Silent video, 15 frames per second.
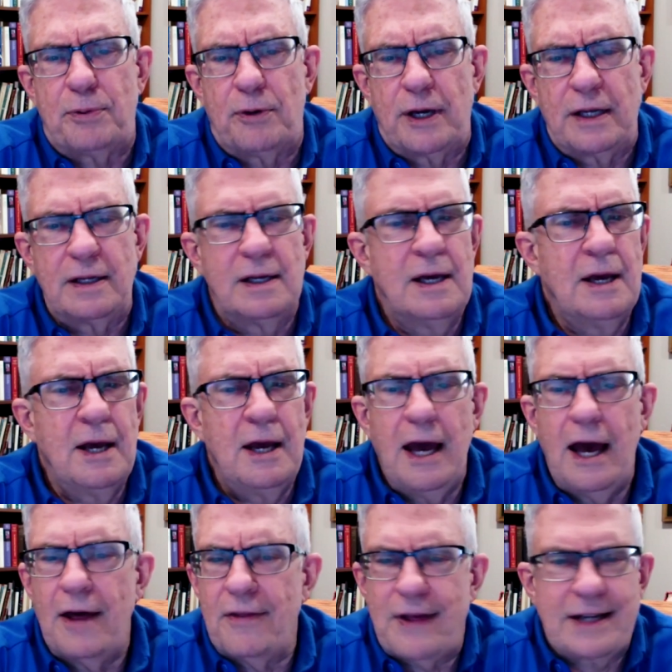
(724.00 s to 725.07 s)
point.
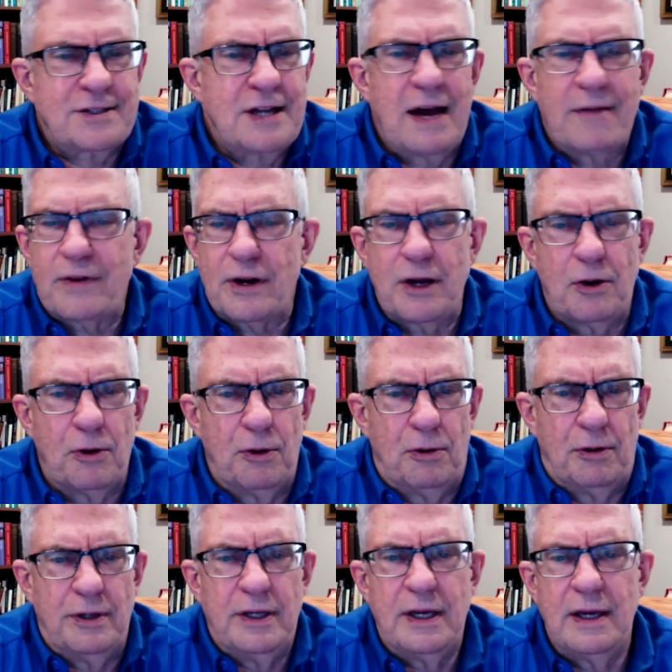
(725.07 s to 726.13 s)
That's not very old.